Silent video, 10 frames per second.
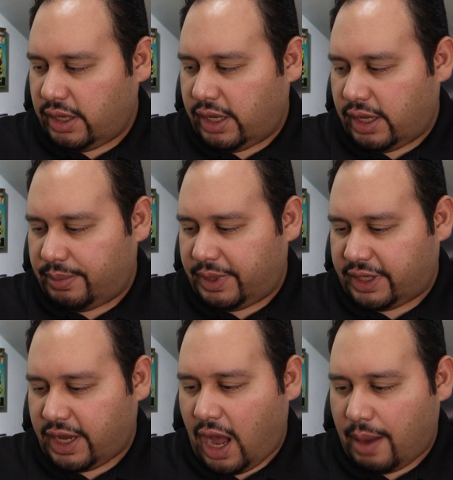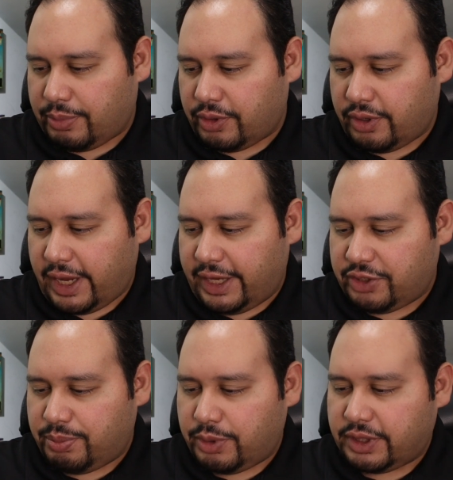and copper
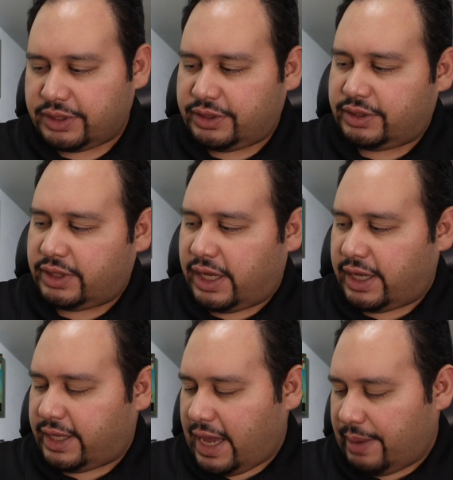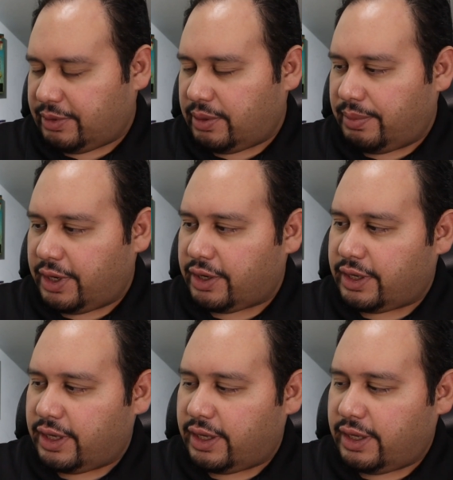age books. Captain
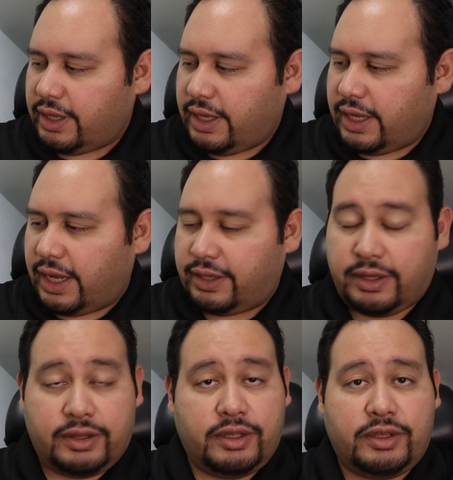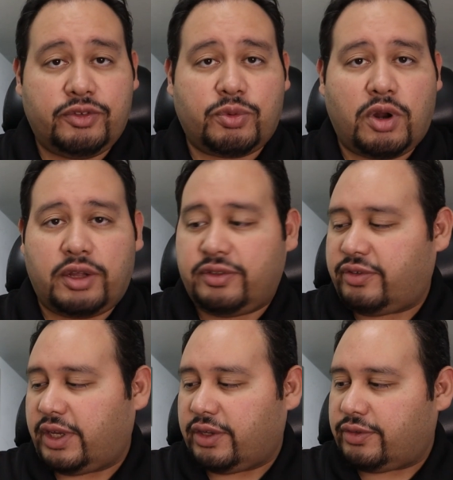America, and these were on
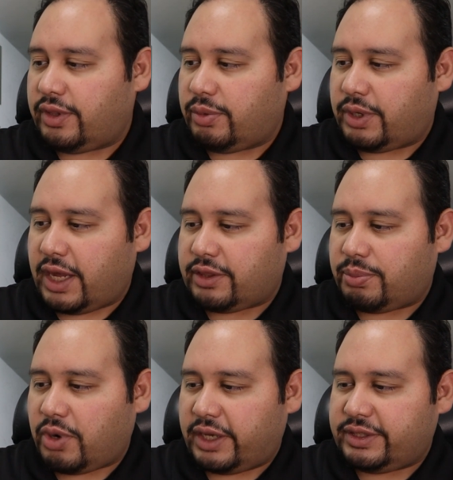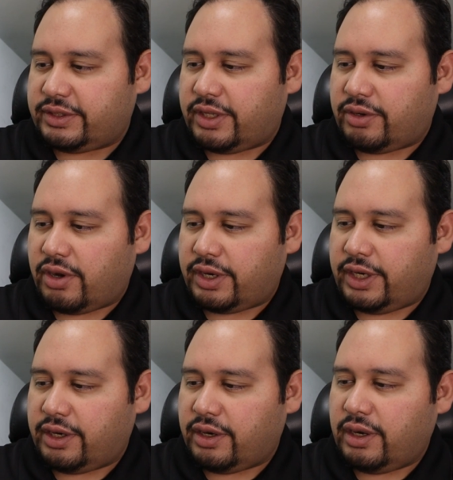sale, so they were not the prices that are on
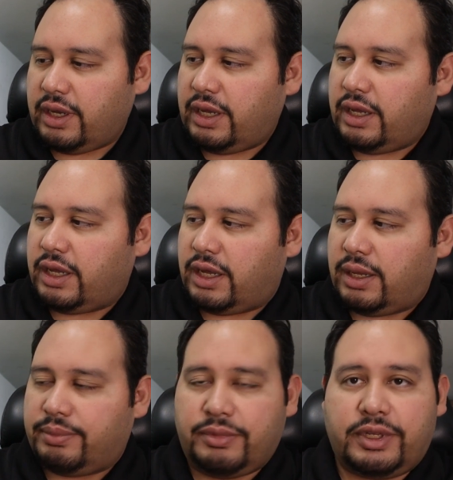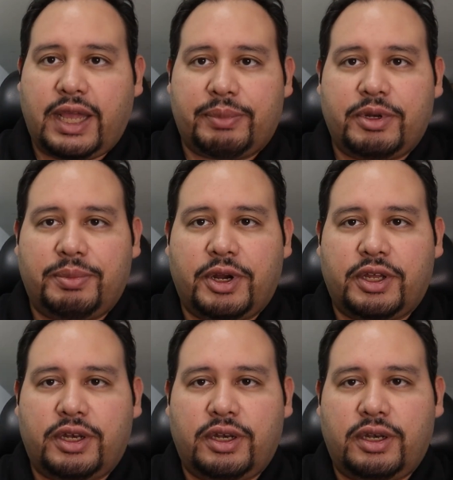here. Captain
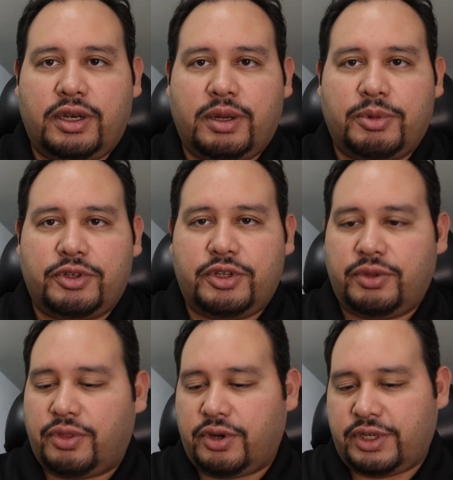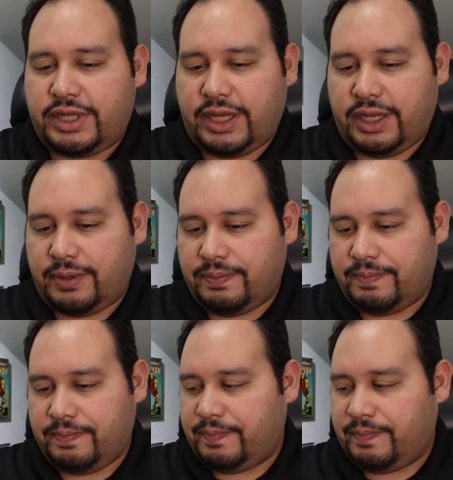America number 213,